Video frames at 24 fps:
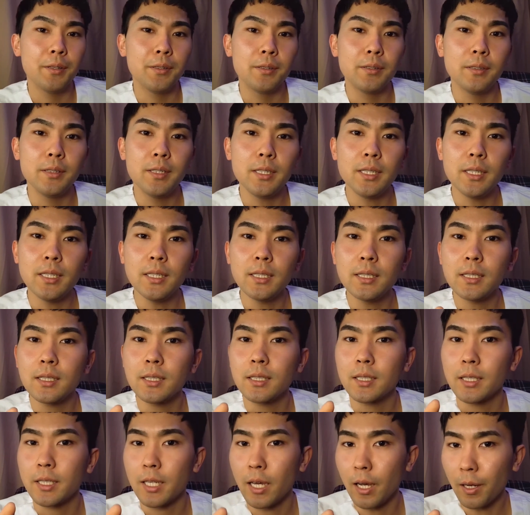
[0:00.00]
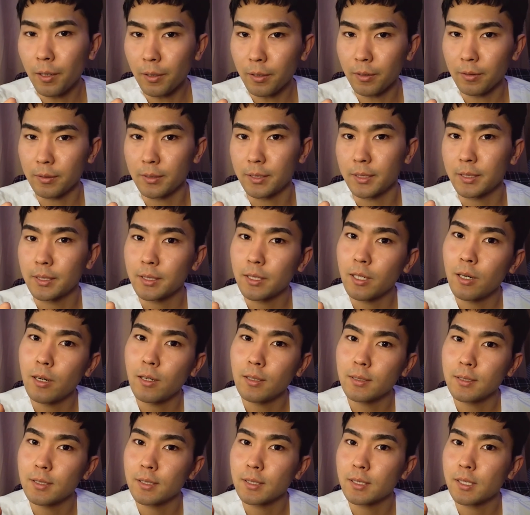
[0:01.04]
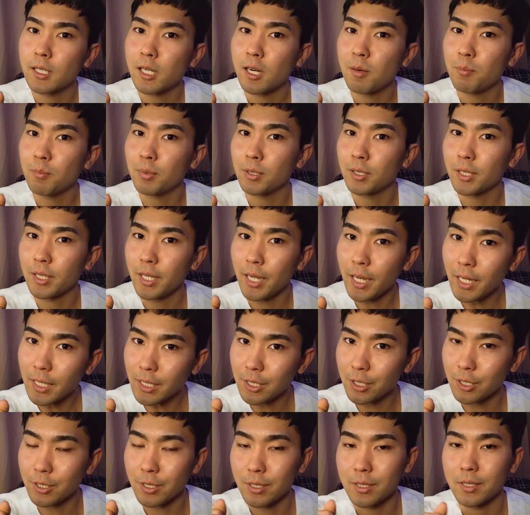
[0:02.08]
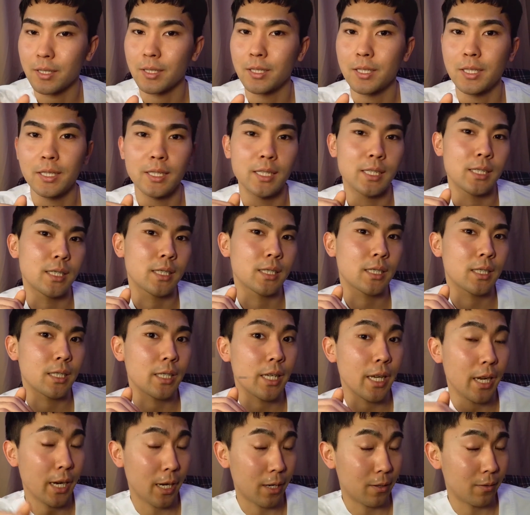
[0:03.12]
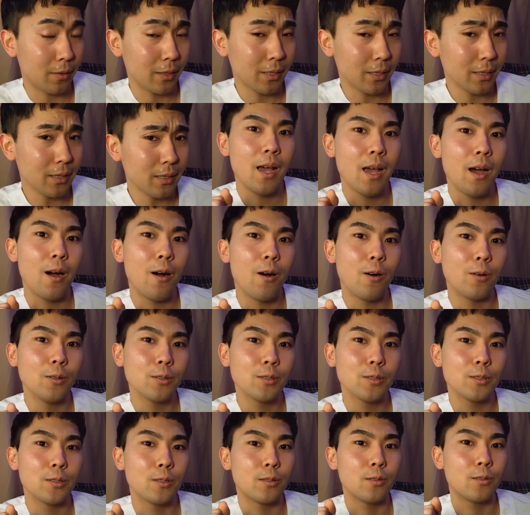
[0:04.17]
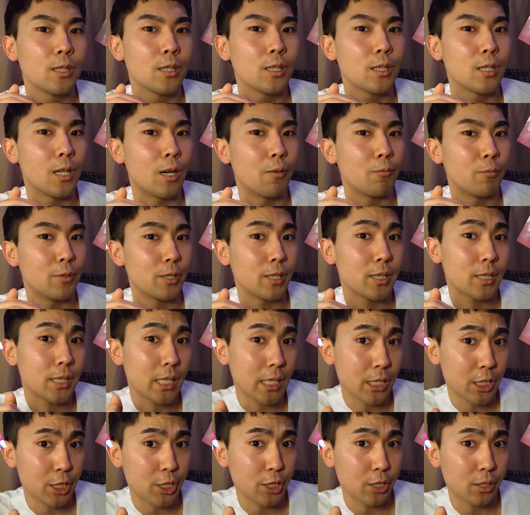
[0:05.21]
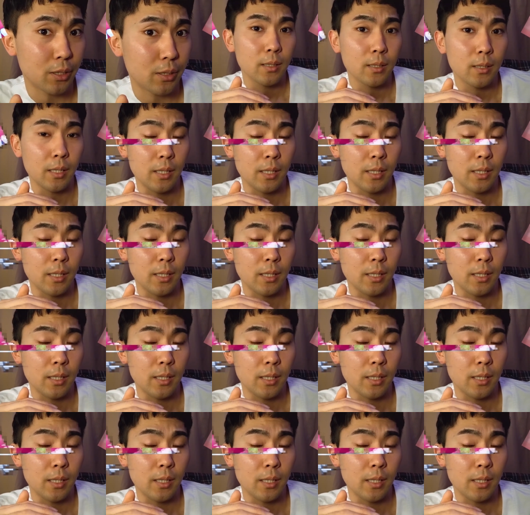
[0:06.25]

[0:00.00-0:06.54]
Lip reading: These calculus causes complications such as caries, also gum recession.